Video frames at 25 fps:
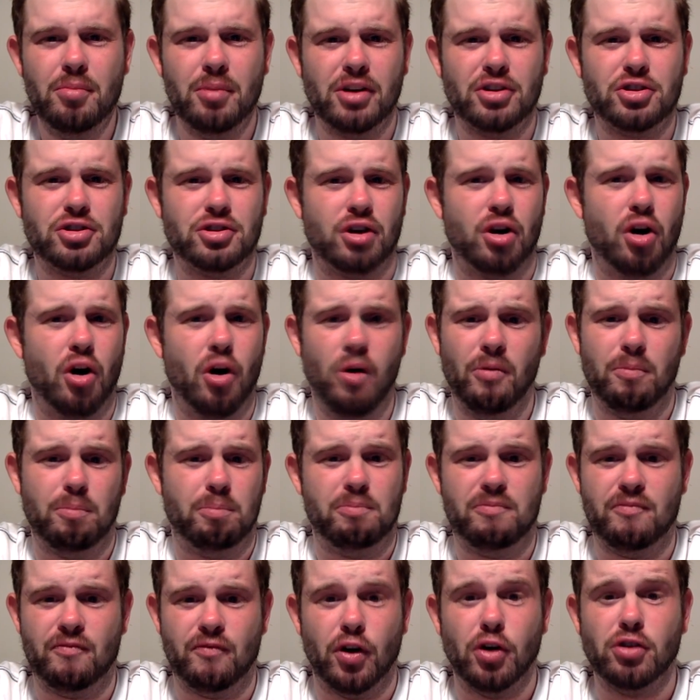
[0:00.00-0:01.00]
much the
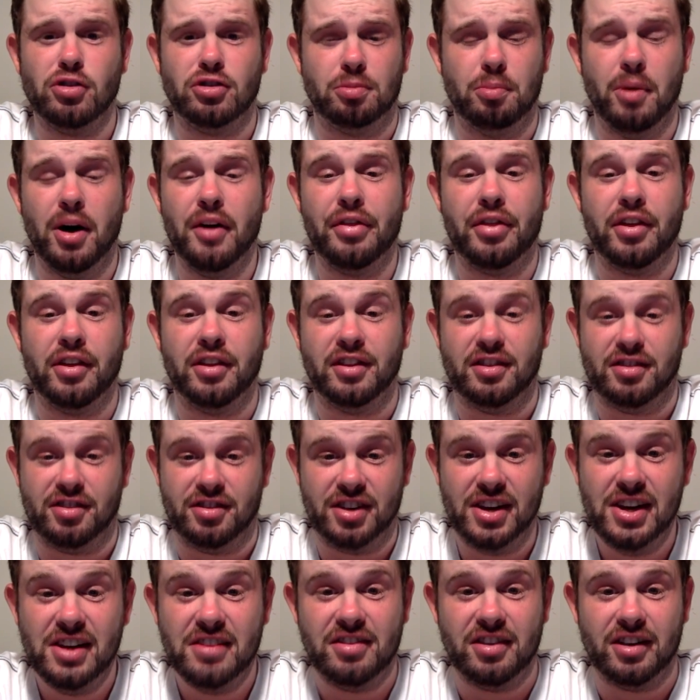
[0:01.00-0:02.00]
whole first month of the
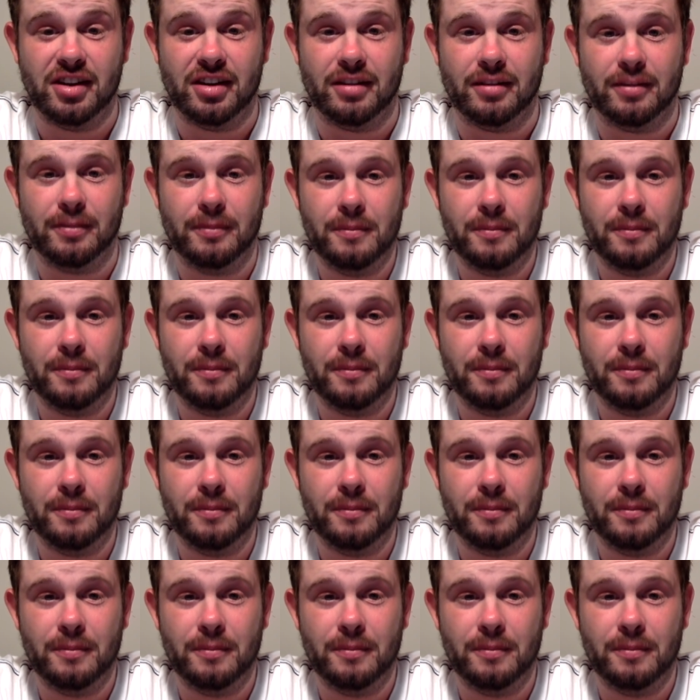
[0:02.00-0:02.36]
season.